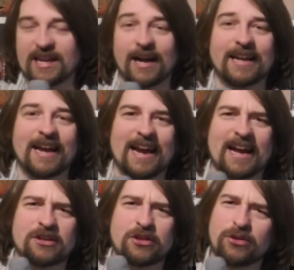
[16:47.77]
they kind of
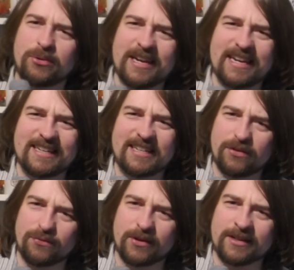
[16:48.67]
had three
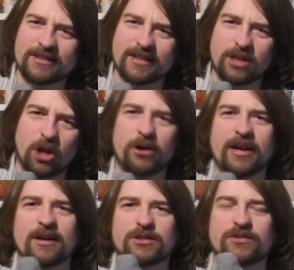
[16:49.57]
different
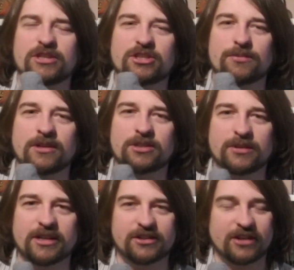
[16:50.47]
loadouts for disciplines
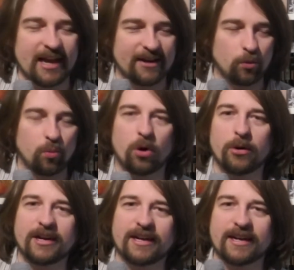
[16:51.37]
because they had a
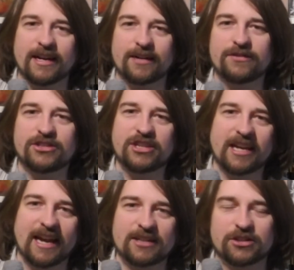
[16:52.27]
warrior, a
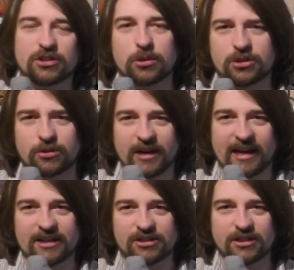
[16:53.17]
vizier, and a sorcerer
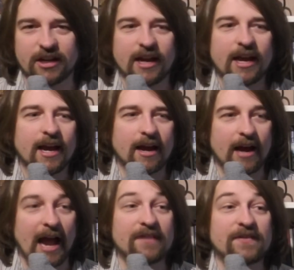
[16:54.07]
caste, uh,
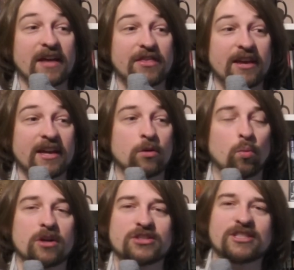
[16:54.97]
and their
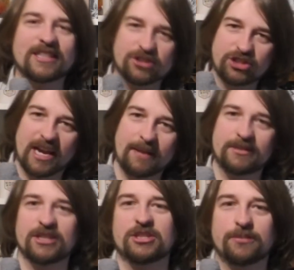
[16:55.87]
thing wasn't the
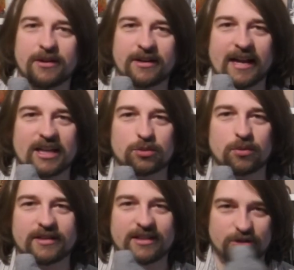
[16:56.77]
same discipline as
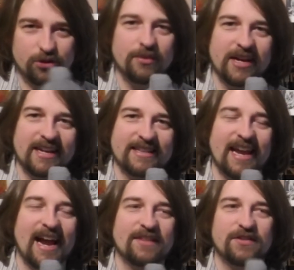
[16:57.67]
the Tremere.
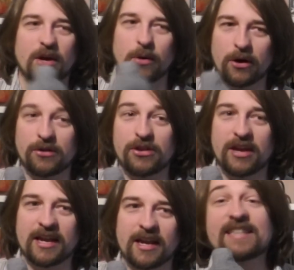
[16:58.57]
They had their own
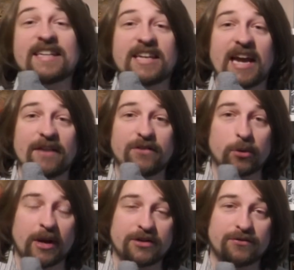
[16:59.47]
thing. It did have a
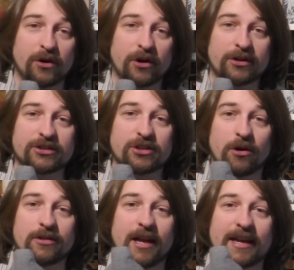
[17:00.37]
greater focus
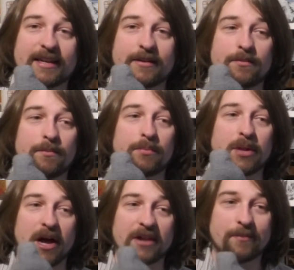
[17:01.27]
on like
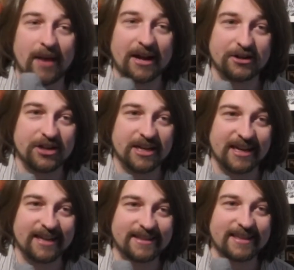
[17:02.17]
blood
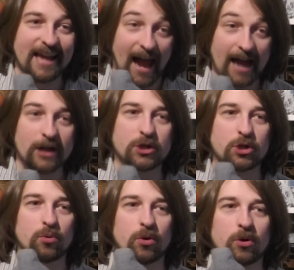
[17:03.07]
magic in the
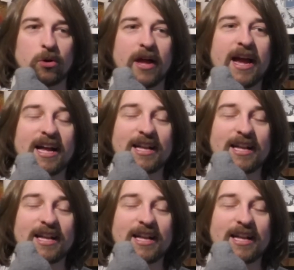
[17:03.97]
actual